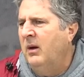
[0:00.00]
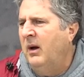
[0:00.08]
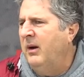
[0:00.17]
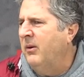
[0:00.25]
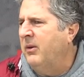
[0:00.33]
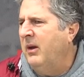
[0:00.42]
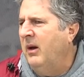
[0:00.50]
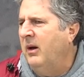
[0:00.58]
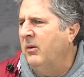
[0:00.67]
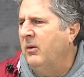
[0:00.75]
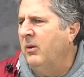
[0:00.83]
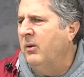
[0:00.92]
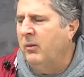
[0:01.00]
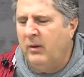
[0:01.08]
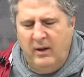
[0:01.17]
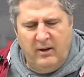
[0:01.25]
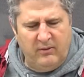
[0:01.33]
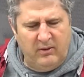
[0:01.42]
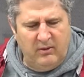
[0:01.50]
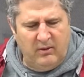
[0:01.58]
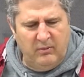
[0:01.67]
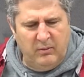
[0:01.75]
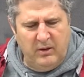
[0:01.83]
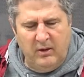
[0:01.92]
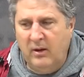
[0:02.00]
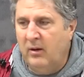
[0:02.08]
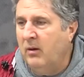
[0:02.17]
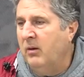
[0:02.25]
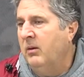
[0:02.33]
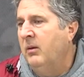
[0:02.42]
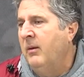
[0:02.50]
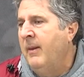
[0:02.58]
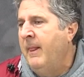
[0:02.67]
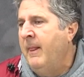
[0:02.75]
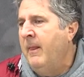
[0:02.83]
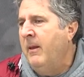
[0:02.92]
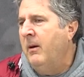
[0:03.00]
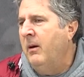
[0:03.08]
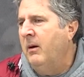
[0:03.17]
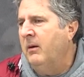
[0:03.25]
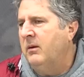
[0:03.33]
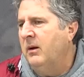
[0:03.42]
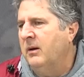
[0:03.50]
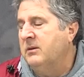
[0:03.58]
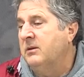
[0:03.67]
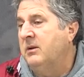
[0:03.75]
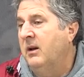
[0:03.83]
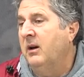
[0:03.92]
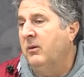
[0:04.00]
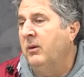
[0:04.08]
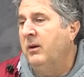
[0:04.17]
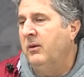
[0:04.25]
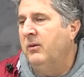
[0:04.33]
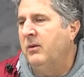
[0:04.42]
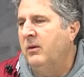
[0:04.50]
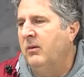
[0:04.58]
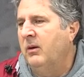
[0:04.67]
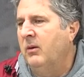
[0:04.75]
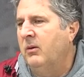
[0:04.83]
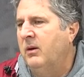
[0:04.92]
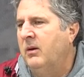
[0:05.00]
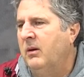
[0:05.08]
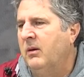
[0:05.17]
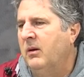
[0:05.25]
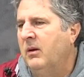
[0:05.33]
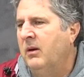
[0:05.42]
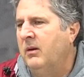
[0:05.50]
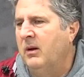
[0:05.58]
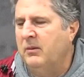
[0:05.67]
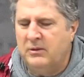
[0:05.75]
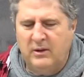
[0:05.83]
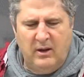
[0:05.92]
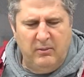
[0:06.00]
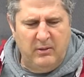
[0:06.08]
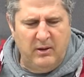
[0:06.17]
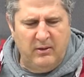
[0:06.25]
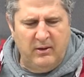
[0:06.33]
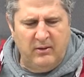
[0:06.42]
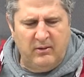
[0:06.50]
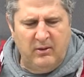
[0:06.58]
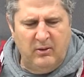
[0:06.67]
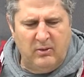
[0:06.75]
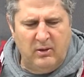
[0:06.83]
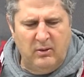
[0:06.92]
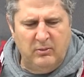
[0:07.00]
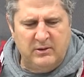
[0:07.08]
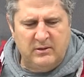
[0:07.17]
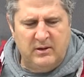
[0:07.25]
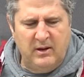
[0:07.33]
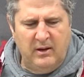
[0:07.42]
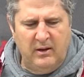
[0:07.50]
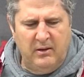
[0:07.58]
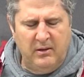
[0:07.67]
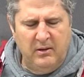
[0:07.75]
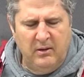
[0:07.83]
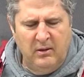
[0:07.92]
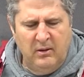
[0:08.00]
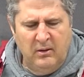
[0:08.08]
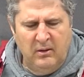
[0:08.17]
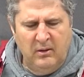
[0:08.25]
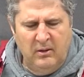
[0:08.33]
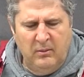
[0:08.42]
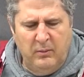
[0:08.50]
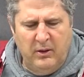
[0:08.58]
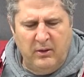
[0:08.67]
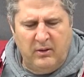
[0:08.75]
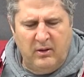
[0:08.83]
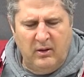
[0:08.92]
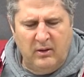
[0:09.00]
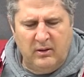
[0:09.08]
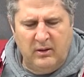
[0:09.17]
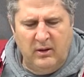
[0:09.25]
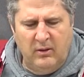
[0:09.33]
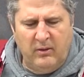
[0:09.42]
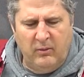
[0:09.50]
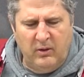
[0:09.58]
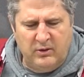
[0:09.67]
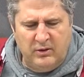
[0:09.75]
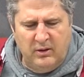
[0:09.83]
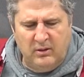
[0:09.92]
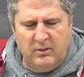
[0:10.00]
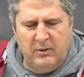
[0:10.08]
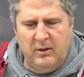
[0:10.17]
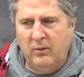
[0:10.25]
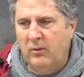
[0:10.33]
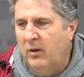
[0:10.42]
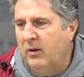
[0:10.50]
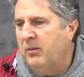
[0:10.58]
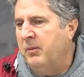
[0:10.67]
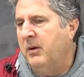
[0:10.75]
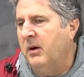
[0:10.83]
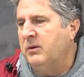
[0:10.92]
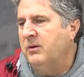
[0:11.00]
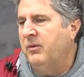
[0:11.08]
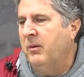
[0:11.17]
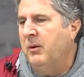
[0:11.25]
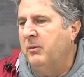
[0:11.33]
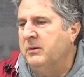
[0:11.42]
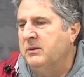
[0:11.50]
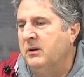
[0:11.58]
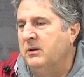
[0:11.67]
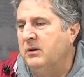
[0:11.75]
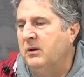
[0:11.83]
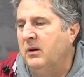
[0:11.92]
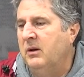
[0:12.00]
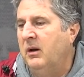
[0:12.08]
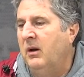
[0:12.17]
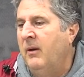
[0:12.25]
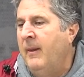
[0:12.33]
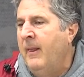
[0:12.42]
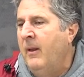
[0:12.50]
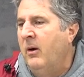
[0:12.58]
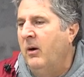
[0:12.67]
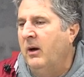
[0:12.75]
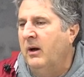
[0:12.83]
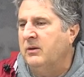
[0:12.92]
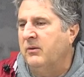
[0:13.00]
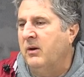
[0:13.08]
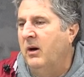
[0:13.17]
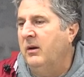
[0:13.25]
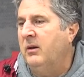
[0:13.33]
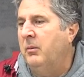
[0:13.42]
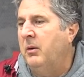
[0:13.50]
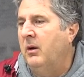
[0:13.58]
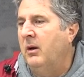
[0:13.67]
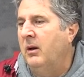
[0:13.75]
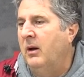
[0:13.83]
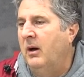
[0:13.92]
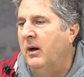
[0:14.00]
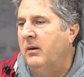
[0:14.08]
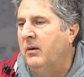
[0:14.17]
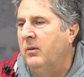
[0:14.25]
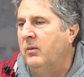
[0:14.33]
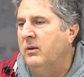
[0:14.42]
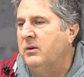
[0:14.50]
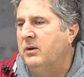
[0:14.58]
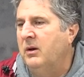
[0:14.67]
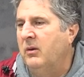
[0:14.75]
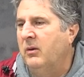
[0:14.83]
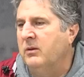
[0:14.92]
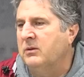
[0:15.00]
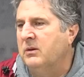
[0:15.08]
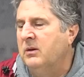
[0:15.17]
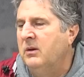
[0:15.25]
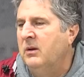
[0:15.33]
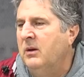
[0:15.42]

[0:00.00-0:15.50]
know that we have since I've been here. At Texas Tech we used to, though. A lot of times it came down to us in Oklahoma State. But, you know, what you ultimately want is production from the position. And our guys have caught the ball a lot, which, you know, there's